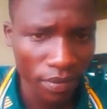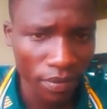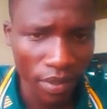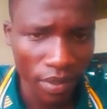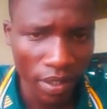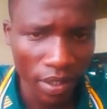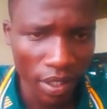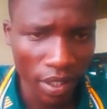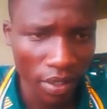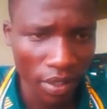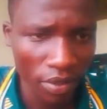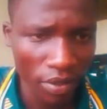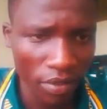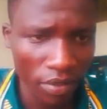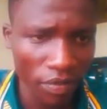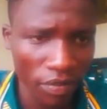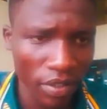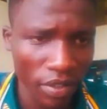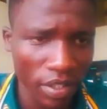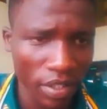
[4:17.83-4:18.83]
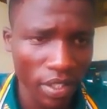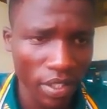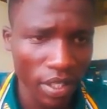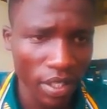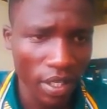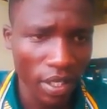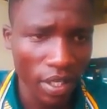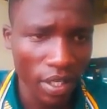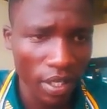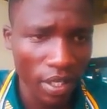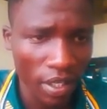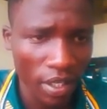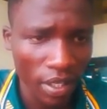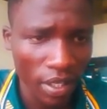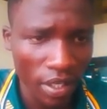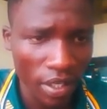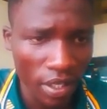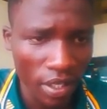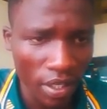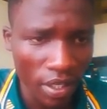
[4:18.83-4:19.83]
I don't know if it's there.
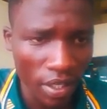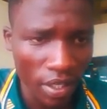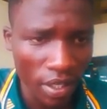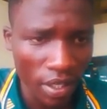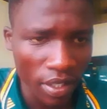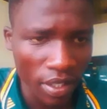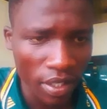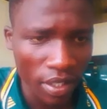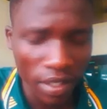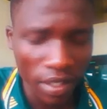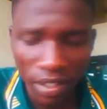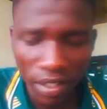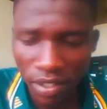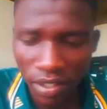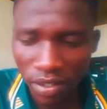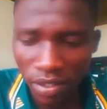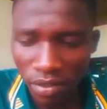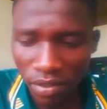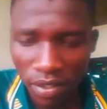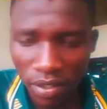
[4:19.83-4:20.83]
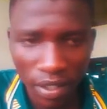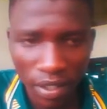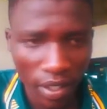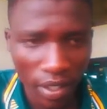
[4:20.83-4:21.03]
It's not there.